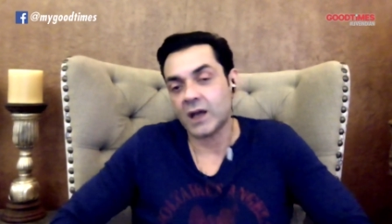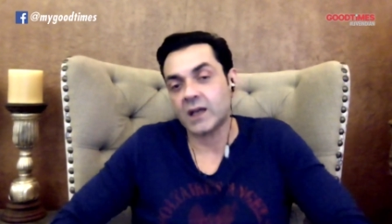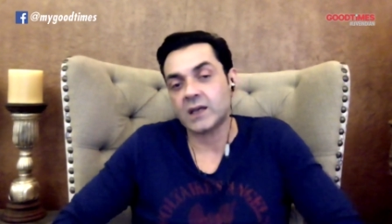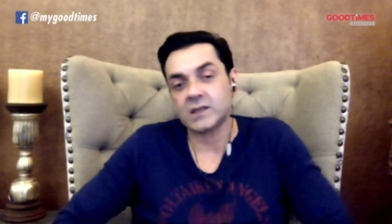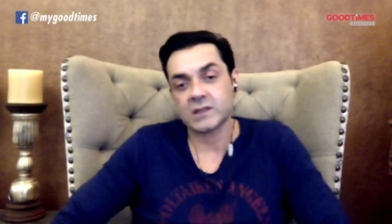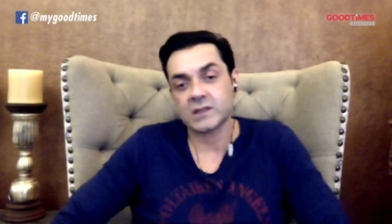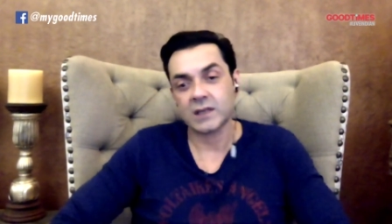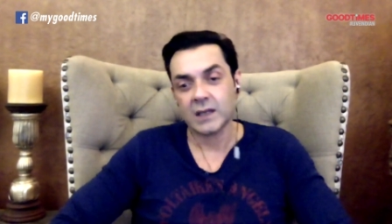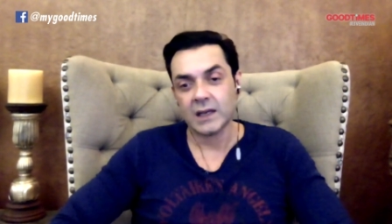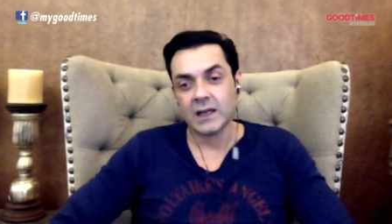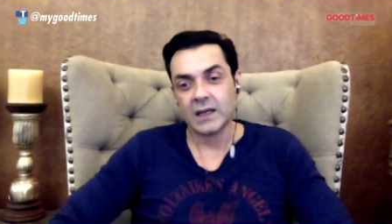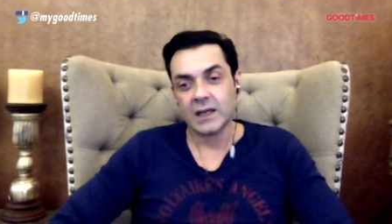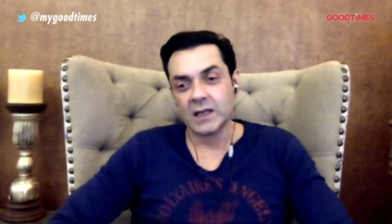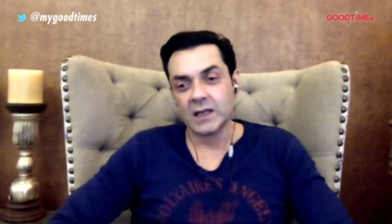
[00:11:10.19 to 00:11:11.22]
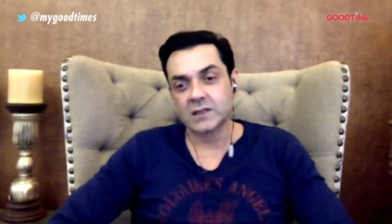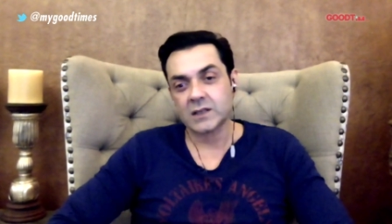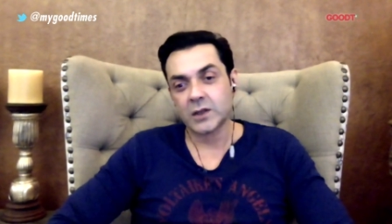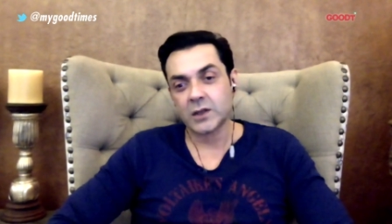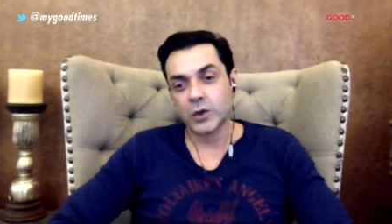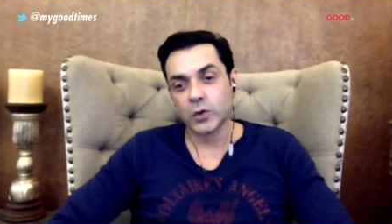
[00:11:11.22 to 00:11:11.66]
I guess it's
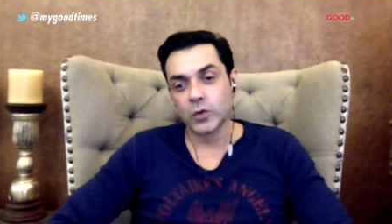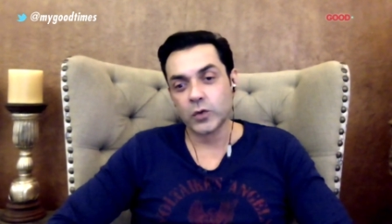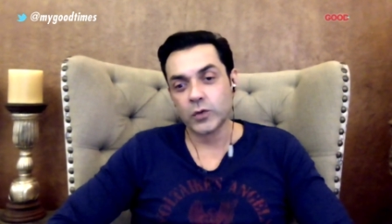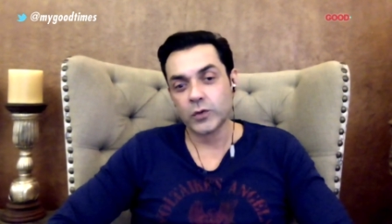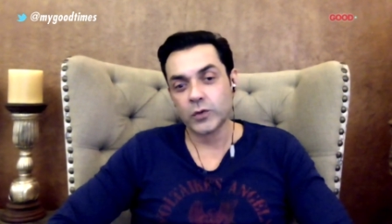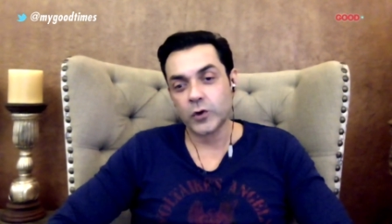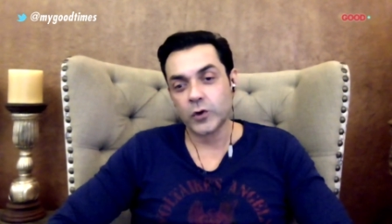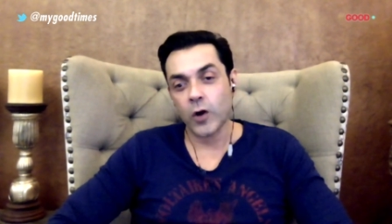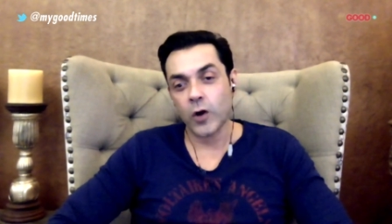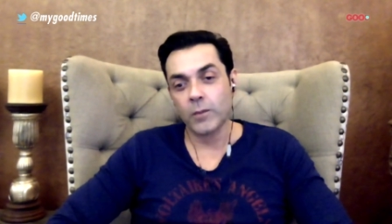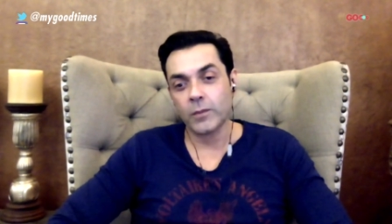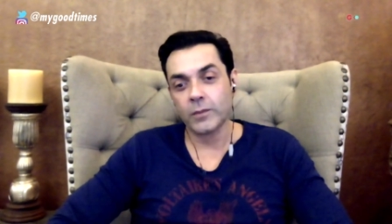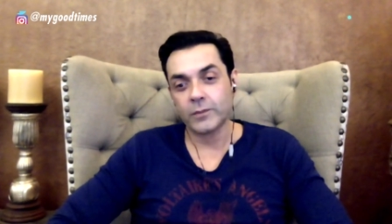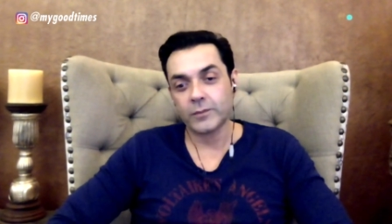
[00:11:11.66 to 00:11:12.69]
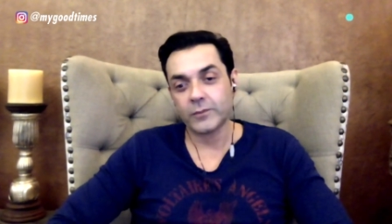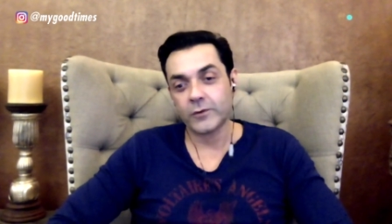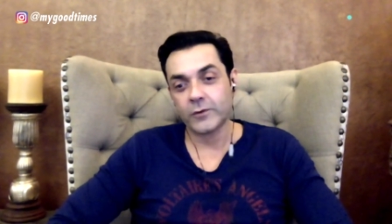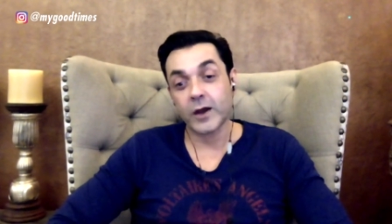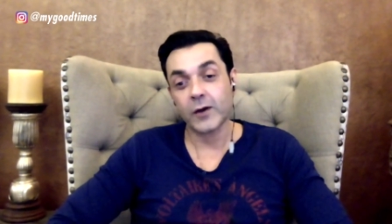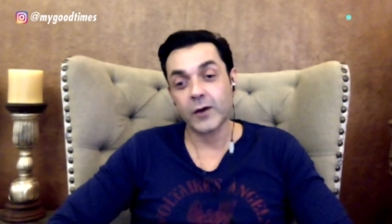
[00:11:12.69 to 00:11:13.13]
the new norm
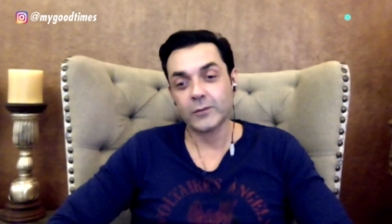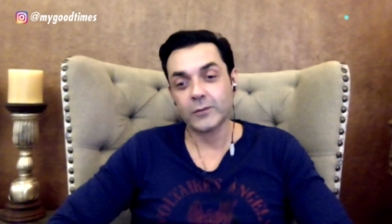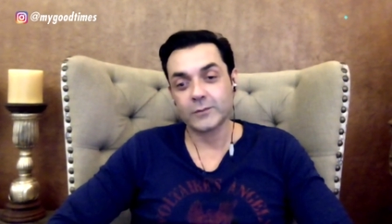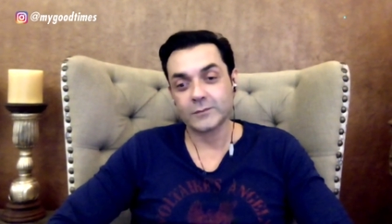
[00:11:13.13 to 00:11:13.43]
for now.